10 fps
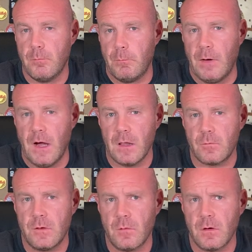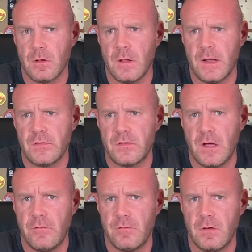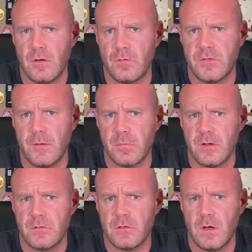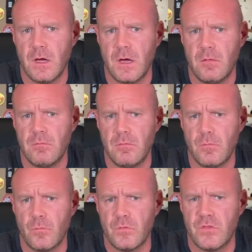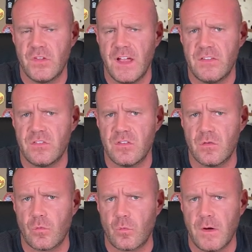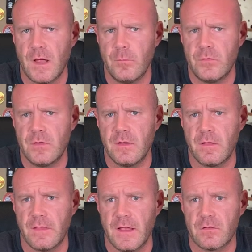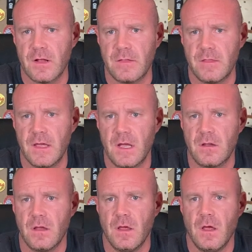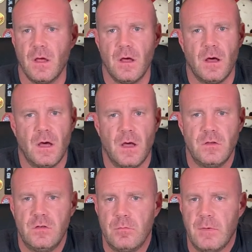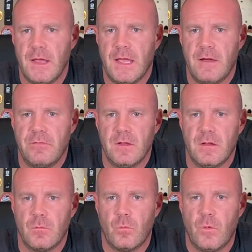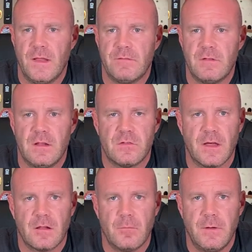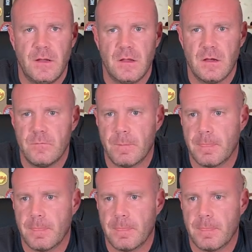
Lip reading: Paul Quinn wrote a lot of stuff on templates, sets, reps, things like that. You may have the weightlifting encyclopedia.